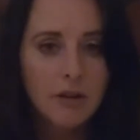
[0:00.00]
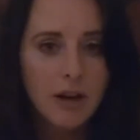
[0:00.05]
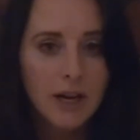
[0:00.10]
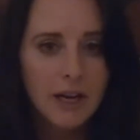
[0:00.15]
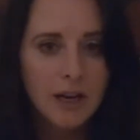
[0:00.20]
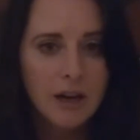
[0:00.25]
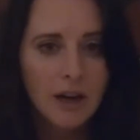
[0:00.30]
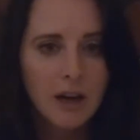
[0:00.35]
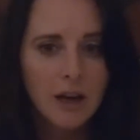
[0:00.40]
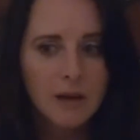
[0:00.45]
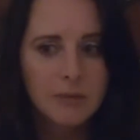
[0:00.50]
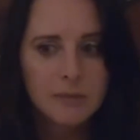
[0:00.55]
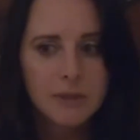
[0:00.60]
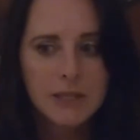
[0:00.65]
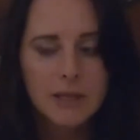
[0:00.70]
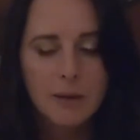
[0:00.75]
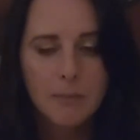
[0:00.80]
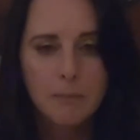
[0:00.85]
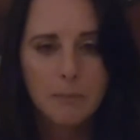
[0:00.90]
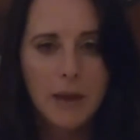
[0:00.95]

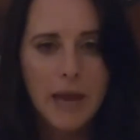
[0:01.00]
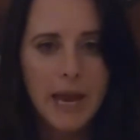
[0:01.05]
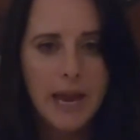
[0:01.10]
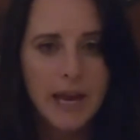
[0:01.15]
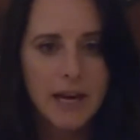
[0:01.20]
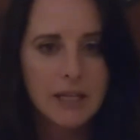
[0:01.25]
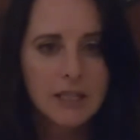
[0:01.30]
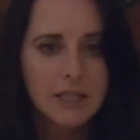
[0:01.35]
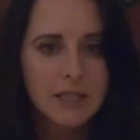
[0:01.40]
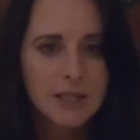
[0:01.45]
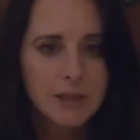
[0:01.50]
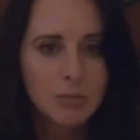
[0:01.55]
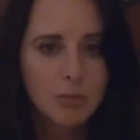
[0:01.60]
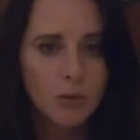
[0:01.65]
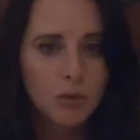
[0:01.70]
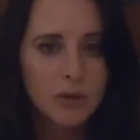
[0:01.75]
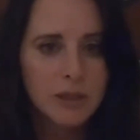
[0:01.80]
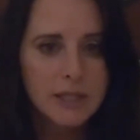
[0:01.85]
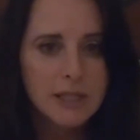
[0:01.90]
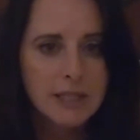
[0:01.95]
nightclubs, packed
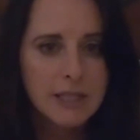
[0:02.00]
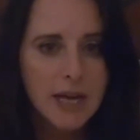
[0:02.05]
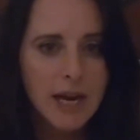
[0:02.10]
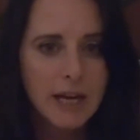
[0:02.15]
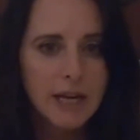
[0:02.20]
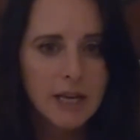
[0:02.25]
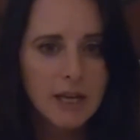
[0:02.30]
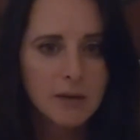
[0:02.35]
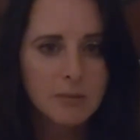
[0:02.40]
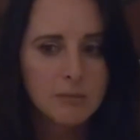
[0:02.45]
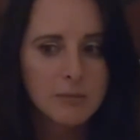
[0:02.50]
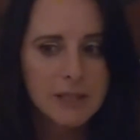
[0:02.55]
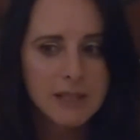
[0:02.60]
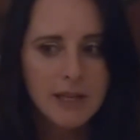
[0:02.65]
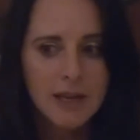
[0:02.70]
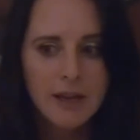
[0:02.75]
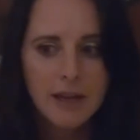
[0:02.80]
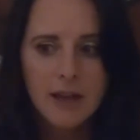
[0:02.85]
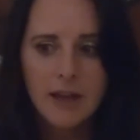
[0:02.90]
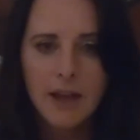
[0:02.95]
sports
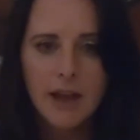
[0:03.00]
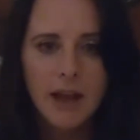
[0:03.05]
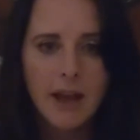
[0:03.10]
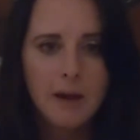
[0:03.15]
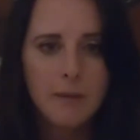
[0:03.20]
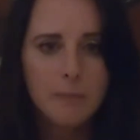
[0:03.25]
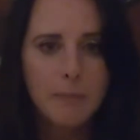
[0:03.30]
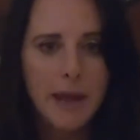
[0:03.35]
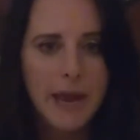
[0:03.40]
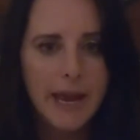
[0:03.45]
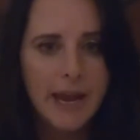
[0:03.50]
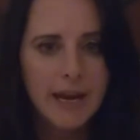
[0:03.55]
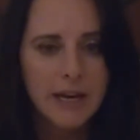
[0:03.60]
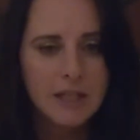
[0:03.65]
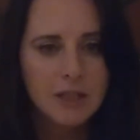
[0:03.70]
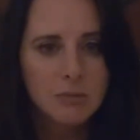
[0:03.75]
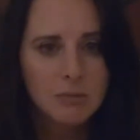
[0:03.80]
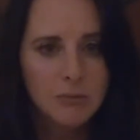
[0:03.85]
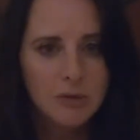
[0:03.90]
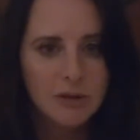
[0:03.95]
stadiums, and
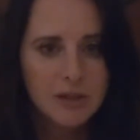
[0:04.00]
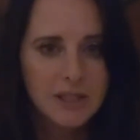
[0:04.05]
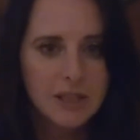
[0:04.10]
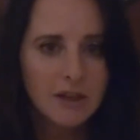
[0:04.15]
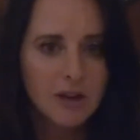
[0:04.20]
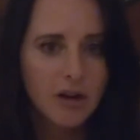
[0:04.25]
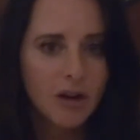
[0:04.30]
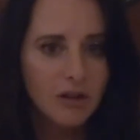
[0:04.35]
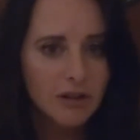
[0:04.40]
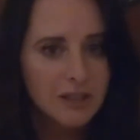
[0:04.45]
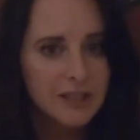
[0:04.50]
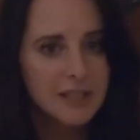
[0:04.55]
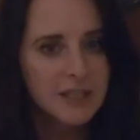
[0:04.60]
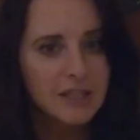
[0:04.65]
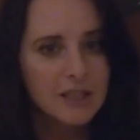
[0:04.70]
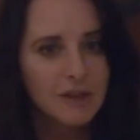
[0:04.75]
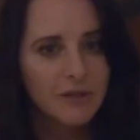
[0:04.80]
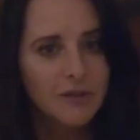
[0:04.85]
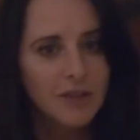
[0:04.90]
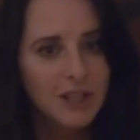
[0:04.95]
packed music
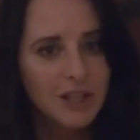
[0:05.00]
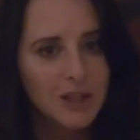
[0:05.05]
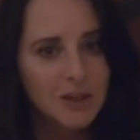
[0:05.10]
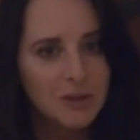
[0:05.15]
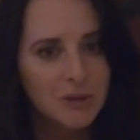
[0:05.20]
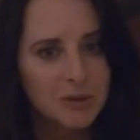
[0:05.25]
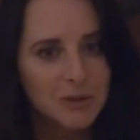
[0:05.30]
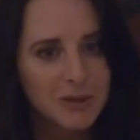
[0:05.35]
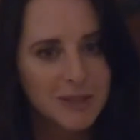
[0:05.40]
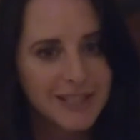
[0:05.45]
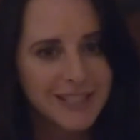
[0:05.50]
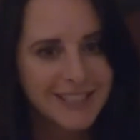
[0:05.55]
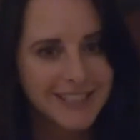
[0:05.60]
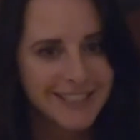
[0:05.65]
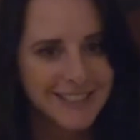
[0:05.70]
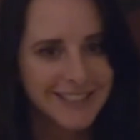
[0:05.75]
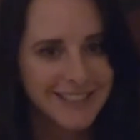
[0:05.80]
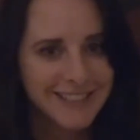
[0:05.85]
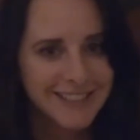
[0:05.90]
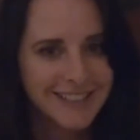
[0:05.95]
concert venues.
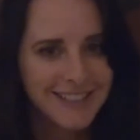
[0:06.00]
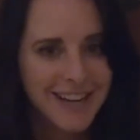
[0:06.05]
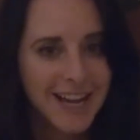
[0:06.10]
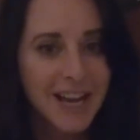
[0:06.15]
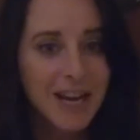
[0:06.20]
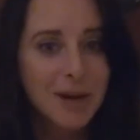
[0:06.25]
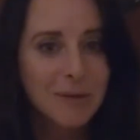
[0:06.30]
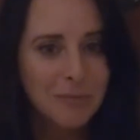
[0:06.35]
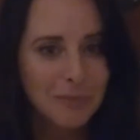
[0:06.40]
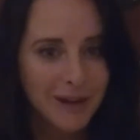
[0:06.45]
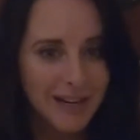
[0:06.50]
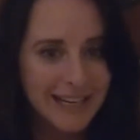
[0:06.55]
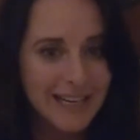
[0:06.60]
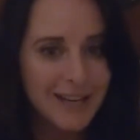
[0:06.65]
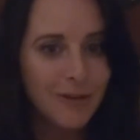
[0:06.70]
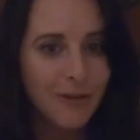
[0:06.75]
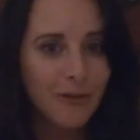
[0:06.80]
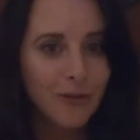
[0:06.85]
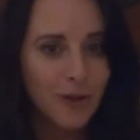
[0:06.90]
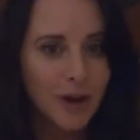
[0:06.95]

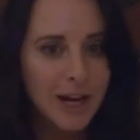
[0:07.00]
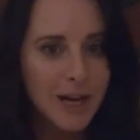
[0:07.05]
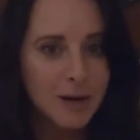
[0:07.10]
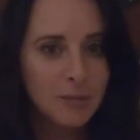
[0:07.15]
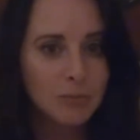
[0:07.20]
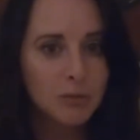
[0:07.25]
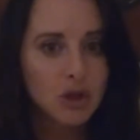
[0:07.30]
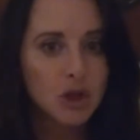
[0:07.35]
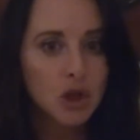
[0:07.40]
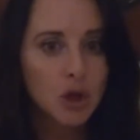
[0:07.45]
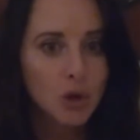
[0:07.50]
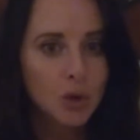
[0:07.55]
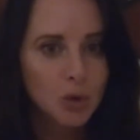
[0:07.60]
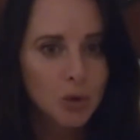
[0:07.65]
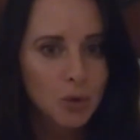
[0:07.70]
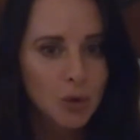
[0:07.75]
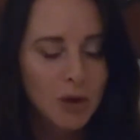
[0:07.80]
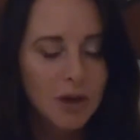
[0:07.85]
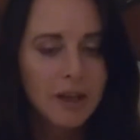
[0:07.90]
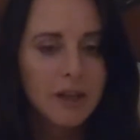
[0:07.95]
Complete freedom
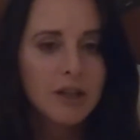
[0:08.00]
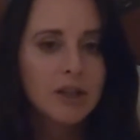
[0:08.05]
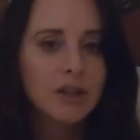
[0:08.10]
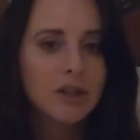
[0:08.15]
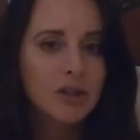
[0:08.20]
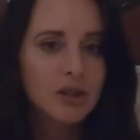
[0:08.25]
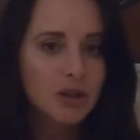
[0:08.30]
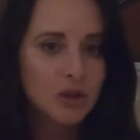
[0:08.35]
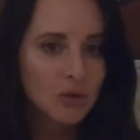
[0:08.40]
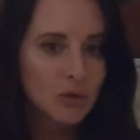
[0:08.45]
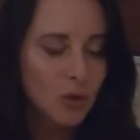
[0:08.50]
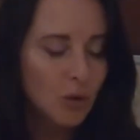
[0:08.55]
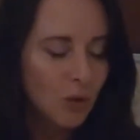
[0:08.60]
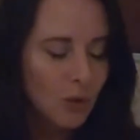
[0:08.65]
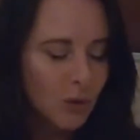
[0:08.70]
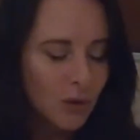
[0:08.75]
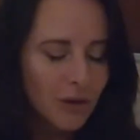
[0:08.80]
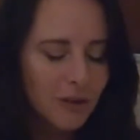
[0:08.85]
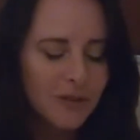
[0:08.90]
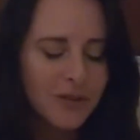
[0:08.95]
to do
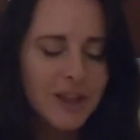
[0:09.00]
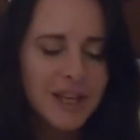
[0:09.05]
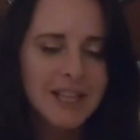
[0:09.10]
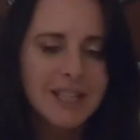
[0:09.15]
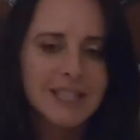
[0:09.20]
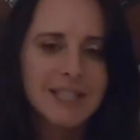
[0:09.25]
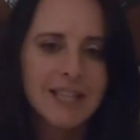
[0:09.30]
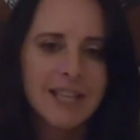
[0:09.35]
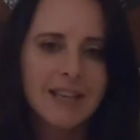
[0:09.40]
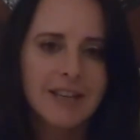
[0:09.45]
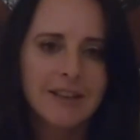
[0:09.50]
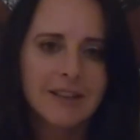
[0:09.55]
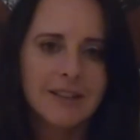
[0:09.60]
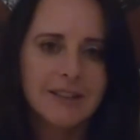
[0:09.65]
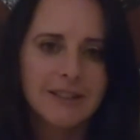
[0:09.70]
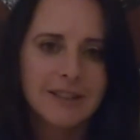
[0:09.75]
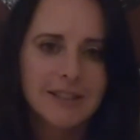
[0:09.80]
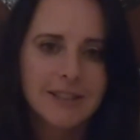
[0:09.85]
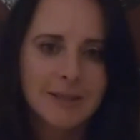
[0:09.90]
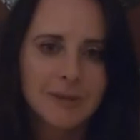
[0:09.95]
all of these
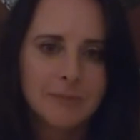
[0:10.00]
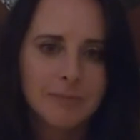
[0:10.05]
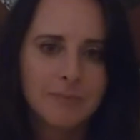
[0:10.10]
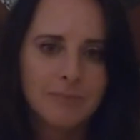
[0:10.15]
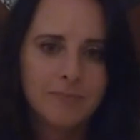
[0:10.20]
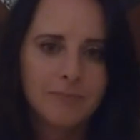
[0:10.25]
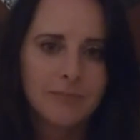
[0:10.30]
things,